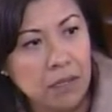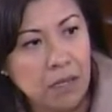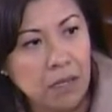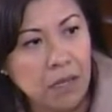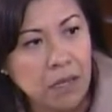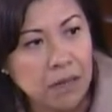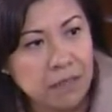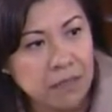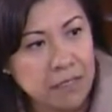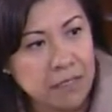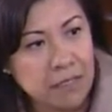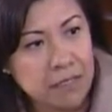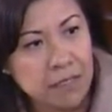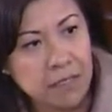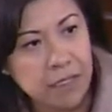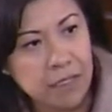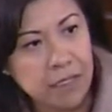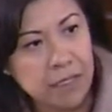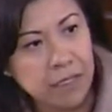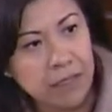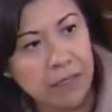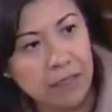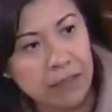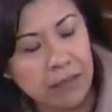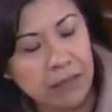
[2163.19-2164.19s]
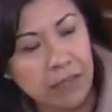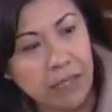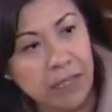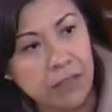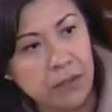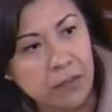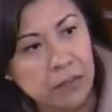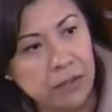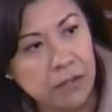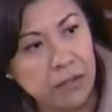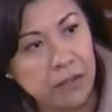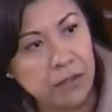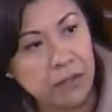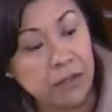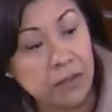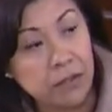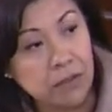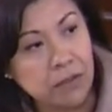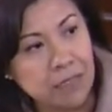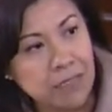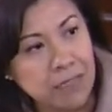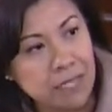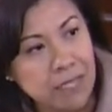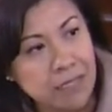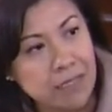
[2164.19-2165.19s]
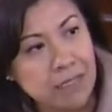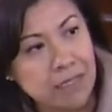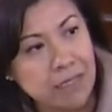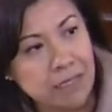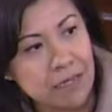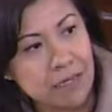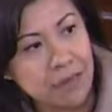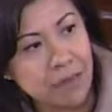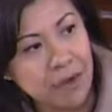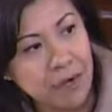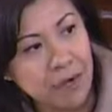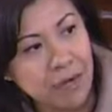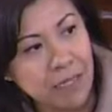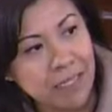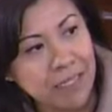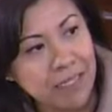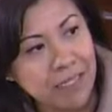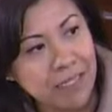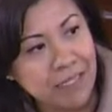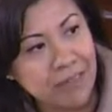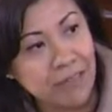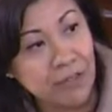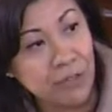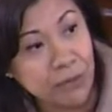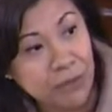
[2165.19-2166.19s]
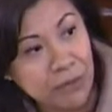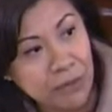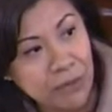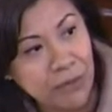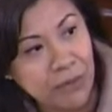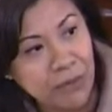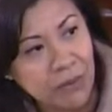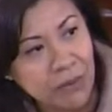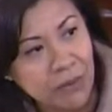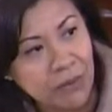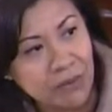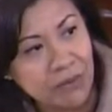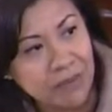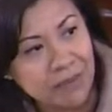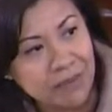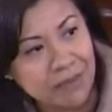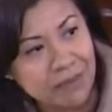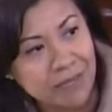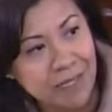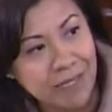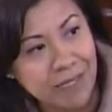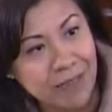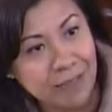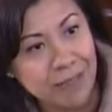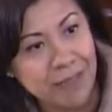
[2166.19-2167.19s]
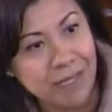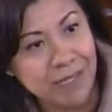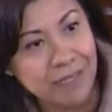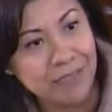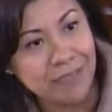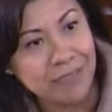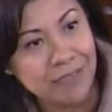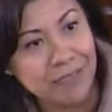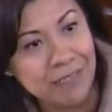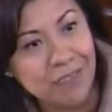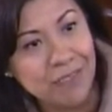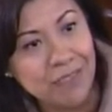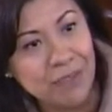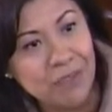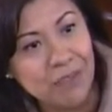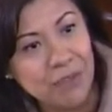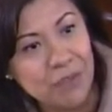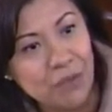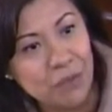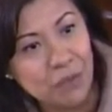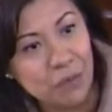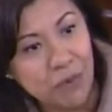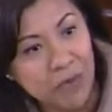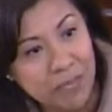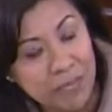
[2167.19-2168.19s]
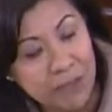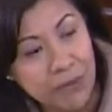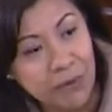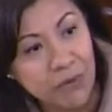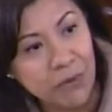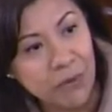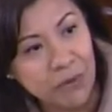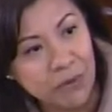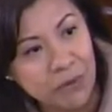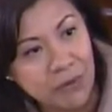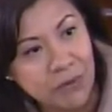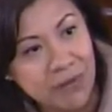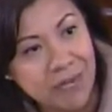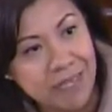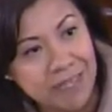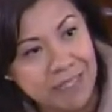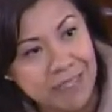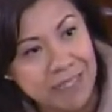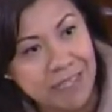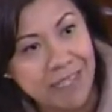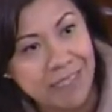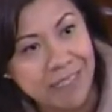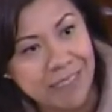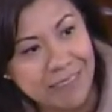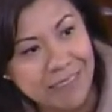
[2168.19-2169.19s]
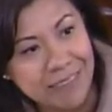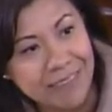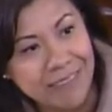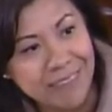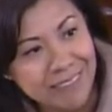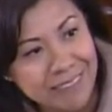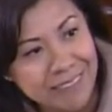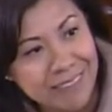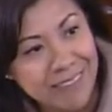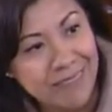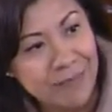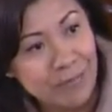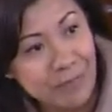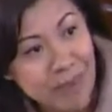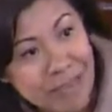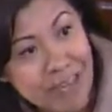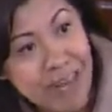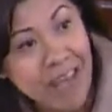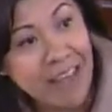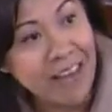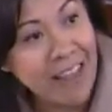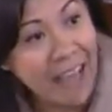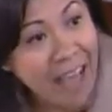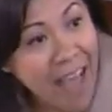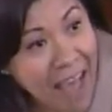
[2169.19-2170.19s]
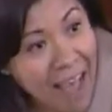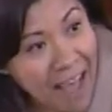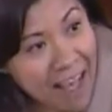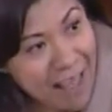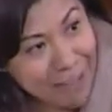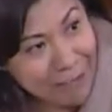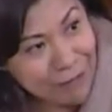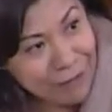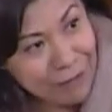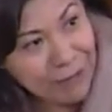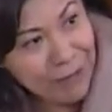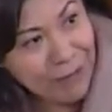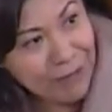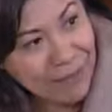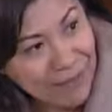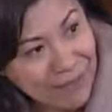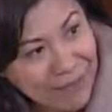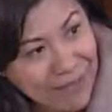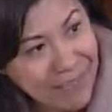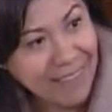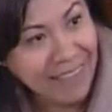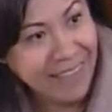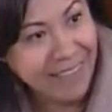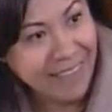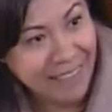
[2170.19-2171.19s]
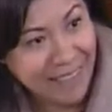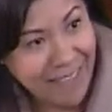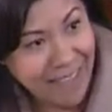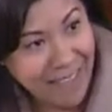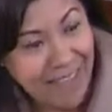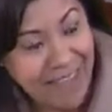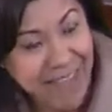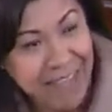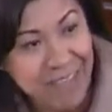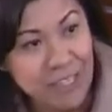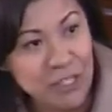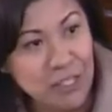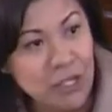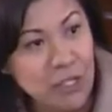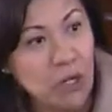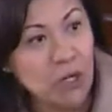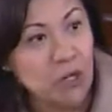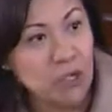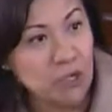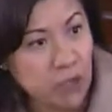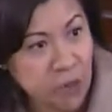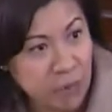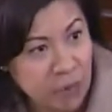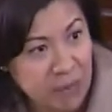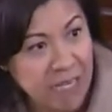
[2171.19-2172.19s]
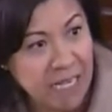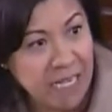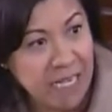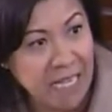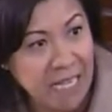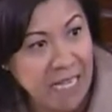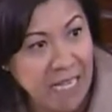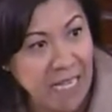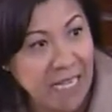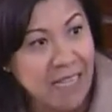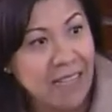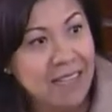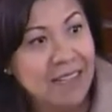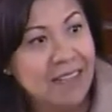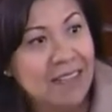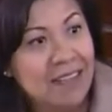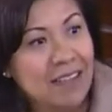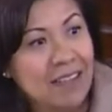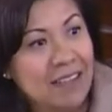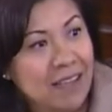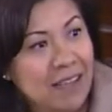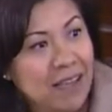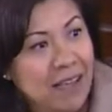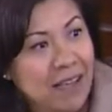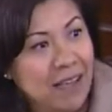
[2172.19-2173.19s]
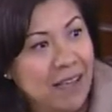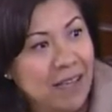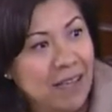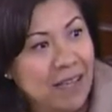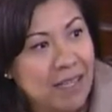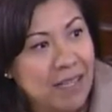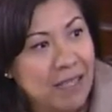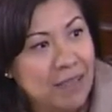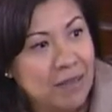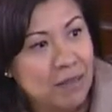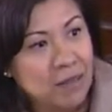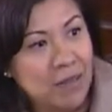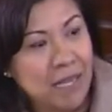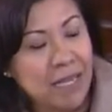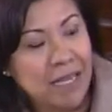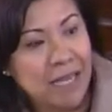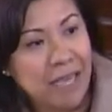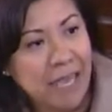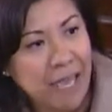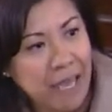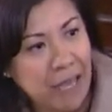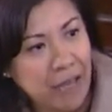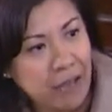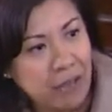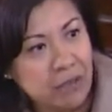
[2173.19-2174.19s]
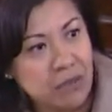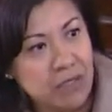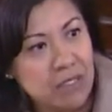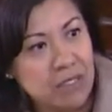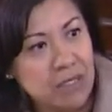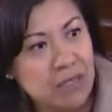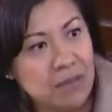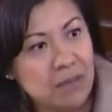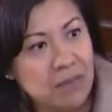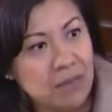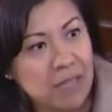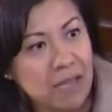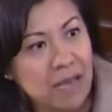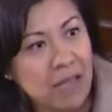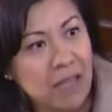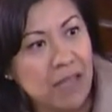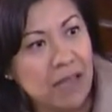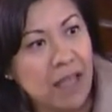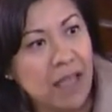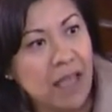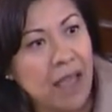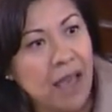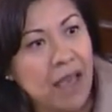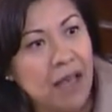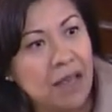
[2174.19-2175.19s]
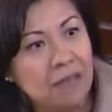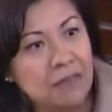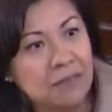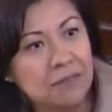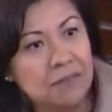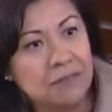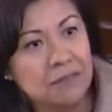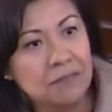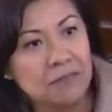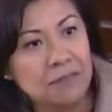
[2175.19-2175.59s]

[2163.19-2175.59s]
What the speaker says: obviously that three-year-old, unless it's an American three-year-old, like my one-year-old grandson, may not have a social media account, may not have